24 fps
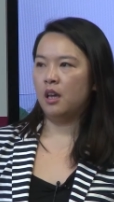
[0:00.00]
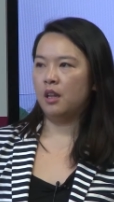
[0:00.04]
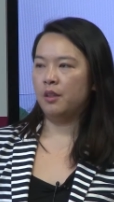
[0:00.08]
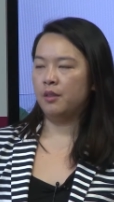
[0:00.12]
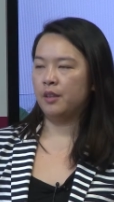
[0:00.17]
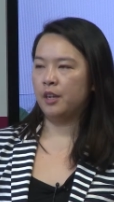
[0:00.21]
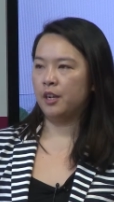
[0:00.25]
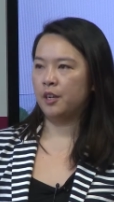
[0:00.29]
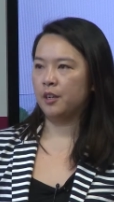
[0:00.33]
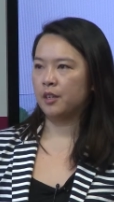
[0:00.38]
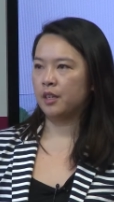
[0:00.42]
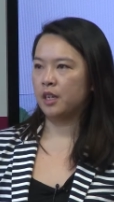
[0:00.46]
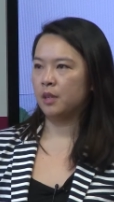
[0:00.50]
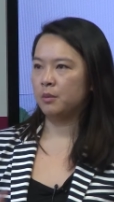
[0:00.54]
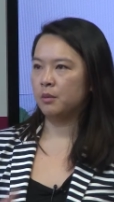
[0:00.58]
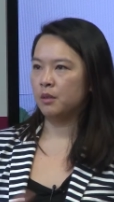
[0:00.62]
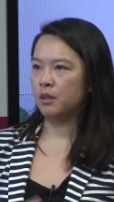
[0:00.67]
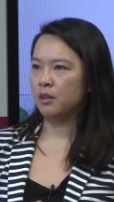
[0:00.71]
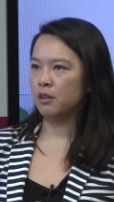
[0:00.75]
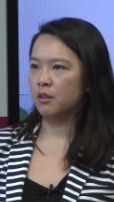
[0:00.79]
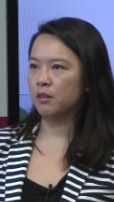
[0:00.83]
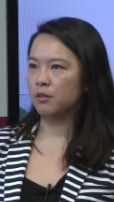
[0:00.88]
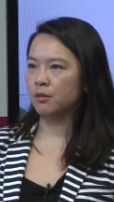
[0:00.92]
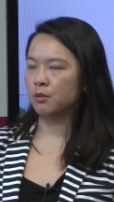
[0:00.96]
There are a
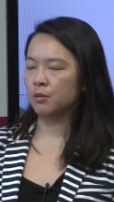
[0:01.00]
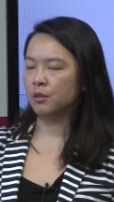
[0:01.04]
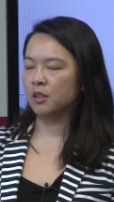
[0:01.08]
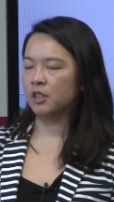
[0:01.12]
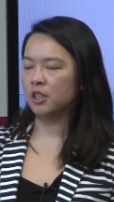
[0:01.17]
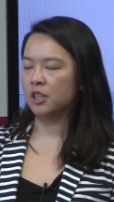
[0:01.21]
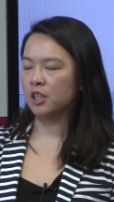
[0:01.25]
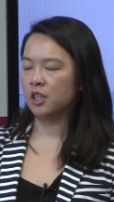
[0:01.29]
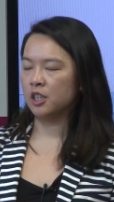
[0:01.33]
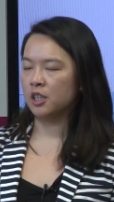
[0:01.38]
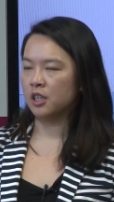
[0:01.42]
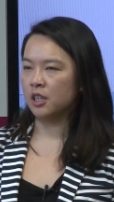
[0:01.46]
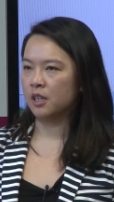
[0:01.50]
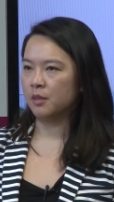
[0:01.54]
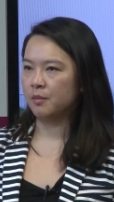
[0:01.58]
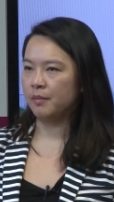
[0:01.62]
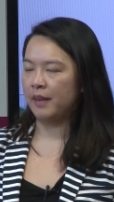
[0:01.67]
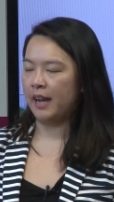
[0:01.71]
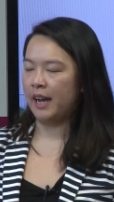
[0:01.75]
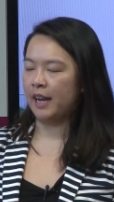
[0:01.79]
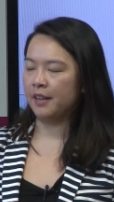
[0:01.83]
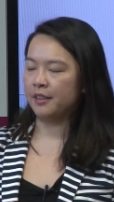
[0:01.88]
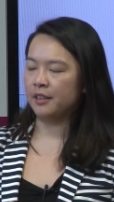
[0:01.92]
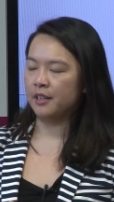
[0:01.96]
couple of really good
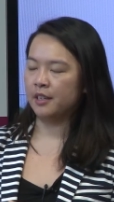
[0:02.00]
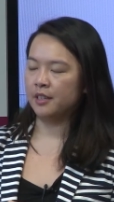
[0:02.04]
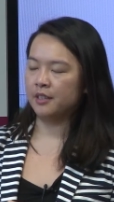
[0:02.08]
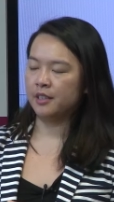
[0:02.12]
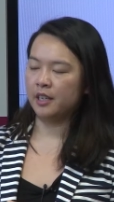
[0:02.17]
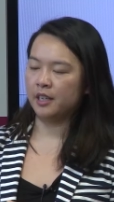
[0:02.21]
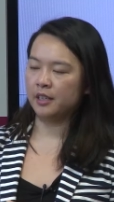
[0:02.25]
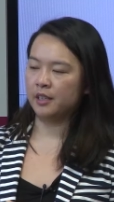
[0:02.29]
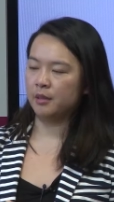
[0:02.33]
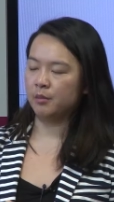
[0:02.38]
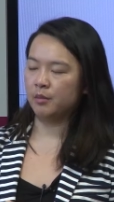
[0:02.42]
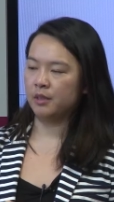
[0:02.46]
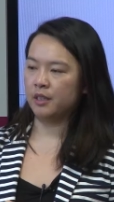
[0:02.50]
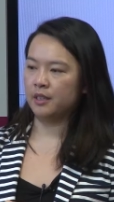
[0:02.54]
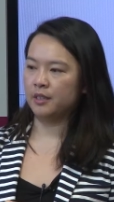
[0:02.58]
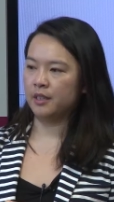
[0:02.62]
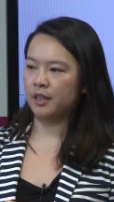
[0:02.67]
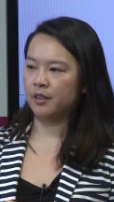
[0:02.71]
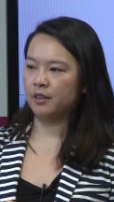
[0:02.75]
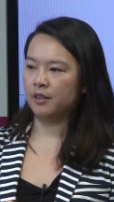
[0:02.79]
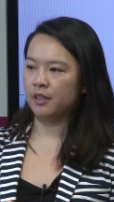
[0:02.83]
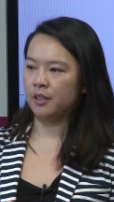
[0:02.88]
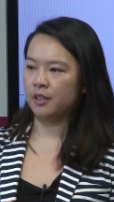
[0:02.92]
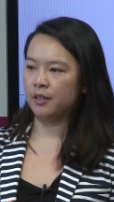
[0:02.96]
math ed tech companies
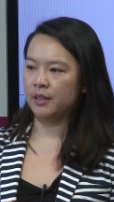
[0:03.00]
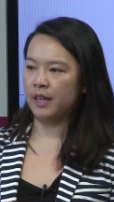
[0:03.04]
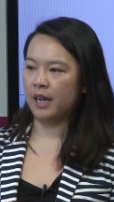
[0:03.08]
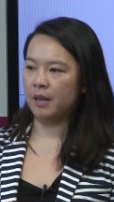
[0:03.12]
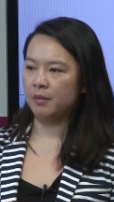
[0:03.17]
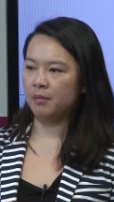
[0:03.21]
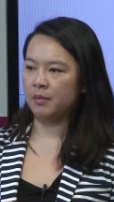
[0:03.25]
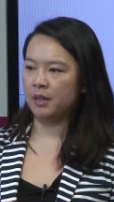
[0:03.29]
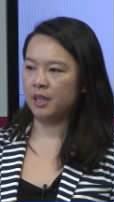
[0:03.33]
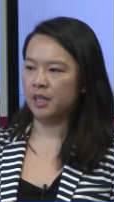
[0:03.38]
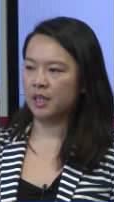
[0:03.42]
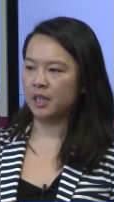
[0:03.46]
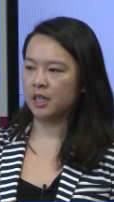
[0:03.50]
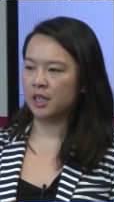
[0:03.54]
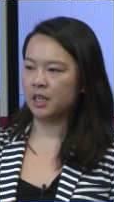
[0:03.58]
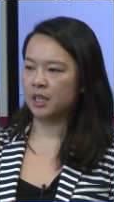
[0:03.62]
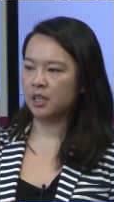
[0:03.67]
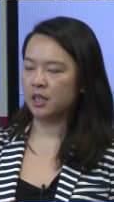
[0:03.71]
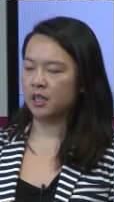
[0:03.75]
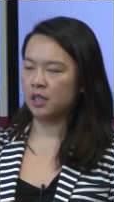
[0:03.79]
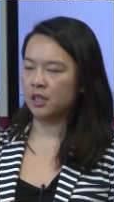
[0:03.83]
out there that make